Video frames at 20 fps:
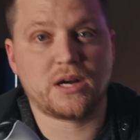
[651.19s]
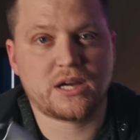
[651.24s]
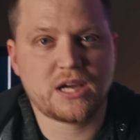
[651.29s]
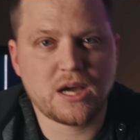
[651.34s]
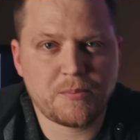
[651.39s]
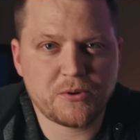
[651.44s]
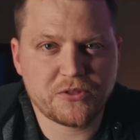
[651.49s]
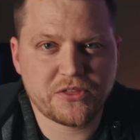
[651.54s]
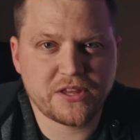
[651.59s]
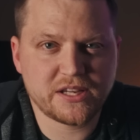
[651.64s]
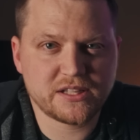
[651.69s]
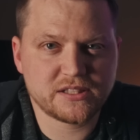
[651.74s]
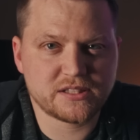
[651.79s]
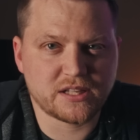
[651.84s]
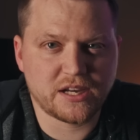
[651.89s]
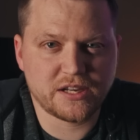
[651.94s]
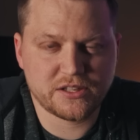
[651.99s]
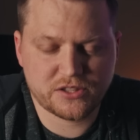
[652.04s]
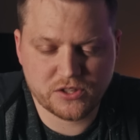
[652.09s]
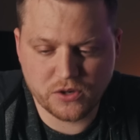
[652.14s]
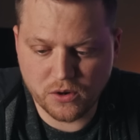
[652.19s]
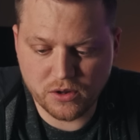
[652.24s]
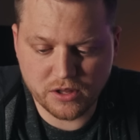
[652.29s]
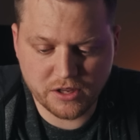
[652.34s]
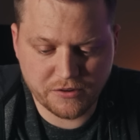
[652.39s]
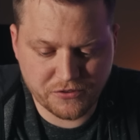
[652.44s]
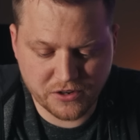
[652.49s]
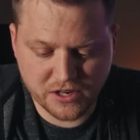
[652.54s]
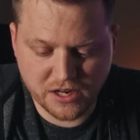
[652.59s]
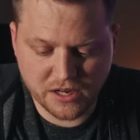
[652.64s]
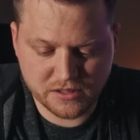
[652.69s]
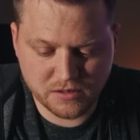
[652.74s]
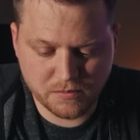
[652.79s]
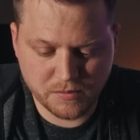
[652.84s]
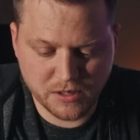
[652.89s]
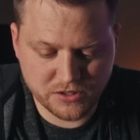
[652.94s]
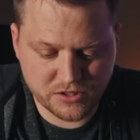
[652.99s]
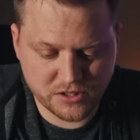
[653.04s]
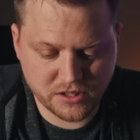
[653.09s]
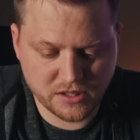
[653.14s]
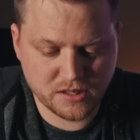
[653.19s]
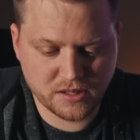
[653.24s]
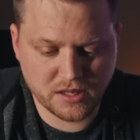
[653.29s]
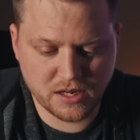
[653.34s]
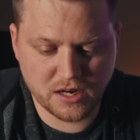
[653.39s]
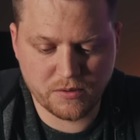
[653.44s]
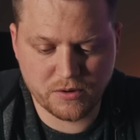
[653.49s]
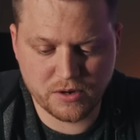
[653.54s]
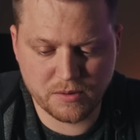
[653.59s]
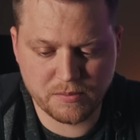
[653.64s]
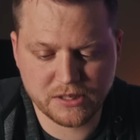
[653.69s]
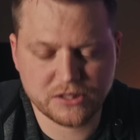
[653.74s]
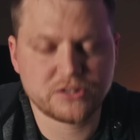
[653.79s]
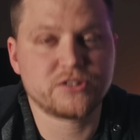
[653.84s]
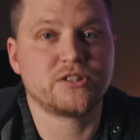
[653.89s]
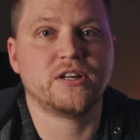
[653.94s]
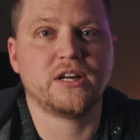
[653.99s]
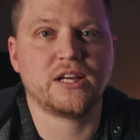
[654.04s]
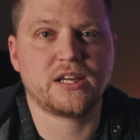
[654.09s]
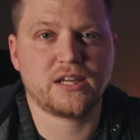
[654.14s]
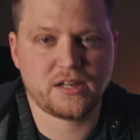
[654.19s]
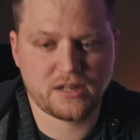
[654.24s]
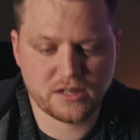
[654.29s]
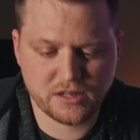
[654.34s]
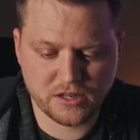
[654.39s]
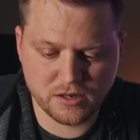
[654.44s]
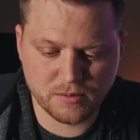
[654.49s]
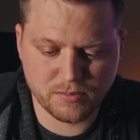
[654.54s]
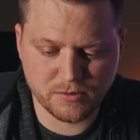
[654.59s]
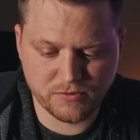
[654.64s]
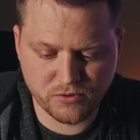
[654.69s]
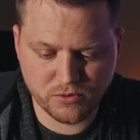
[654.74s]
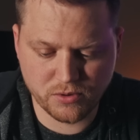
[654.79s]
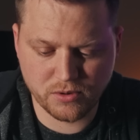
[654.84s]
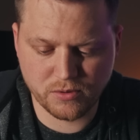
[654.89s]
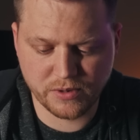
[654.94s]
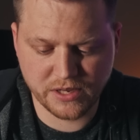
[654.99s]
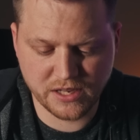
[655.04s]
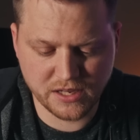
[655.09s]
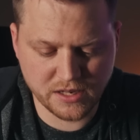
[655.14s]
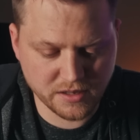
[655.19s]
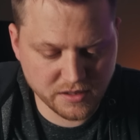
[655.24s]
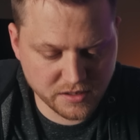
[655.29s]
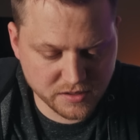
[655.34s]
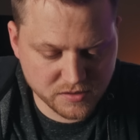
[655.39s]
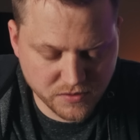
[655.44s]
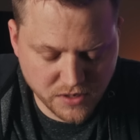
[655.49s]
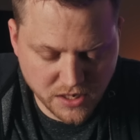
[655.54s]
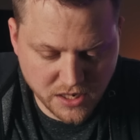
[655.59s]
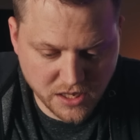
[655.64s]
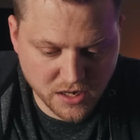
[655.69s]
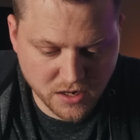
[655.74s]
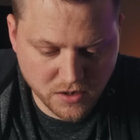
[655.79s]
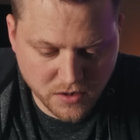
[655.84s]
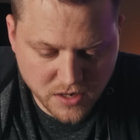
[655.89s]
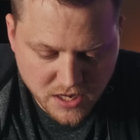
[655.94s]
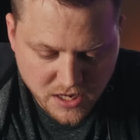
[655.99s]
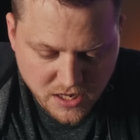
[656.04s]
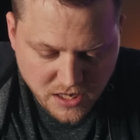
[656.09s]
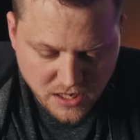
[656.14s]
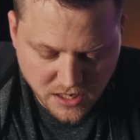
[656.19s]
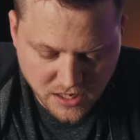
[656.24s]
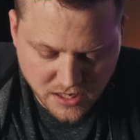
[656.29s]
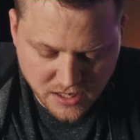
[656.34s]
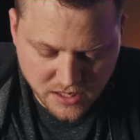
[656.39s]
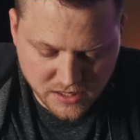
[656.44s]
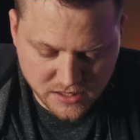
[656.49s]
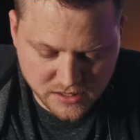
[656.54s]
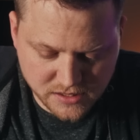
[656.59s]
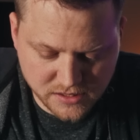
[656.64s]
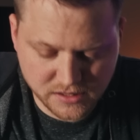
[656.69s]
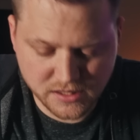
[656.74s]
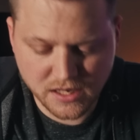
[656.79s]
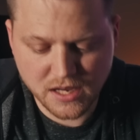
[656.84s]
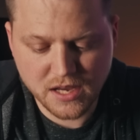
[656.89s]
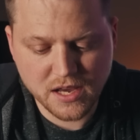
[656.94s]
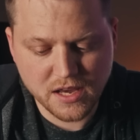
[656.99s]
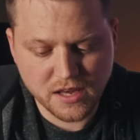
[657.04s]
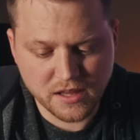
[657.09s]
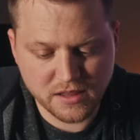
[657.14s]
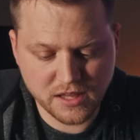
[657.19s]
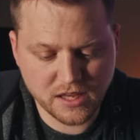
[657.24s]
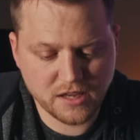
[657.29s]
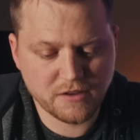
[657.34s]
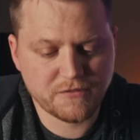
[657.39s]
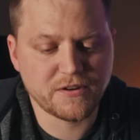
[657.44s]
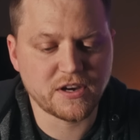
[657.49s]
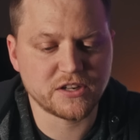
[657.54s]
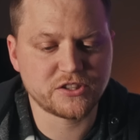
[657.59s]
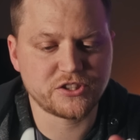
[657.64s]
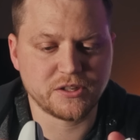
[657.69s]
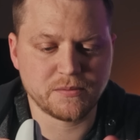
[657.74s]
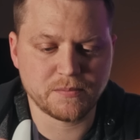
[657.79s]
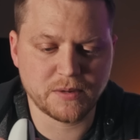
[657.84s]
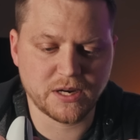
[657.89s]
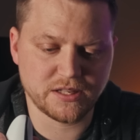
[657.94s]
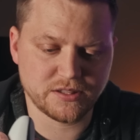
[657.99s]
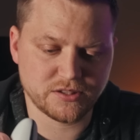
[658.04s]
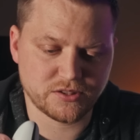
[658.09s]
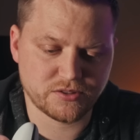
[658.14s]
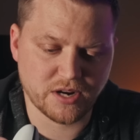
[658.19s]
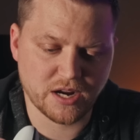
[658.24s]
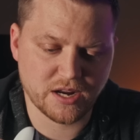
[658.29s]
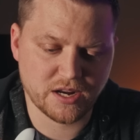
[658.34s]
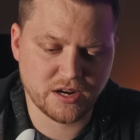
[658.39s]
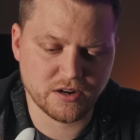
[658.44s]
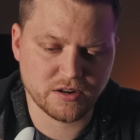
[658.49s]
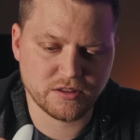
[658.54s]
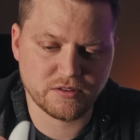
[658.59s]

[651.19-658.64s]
a couple things I totally forgot to mention that I want to make sure I get in here before we end this video is the function buttons right here.